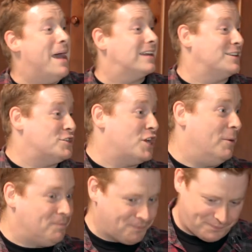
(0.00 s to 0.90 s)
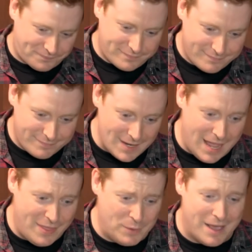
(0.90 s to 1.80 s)
back to the show.
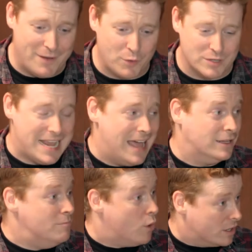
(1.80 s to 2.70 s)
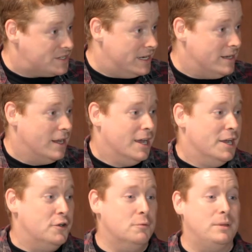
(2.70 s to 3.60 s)
And uh, then we have, of course, Alan Morrison,
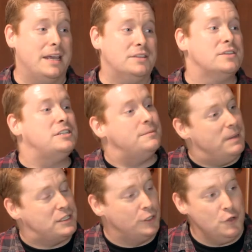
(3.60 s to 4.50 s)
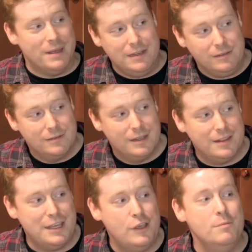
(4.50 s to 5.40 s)
who plays Spitz Lubin,
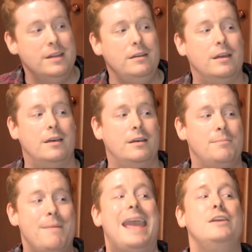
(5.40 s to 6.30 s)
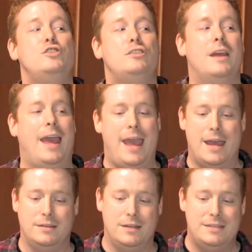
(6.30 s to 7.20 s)
the human uh, mage
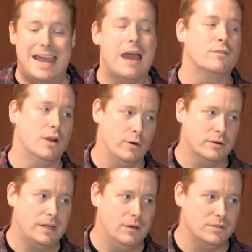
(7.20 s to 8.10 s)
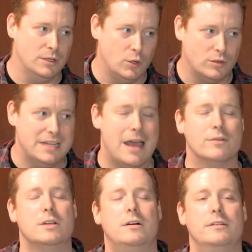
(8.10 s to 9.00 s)
and uh, tavern owner. He owns the local
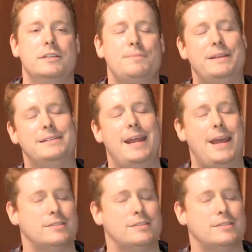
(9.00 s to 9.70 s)
tavern called the Spitz and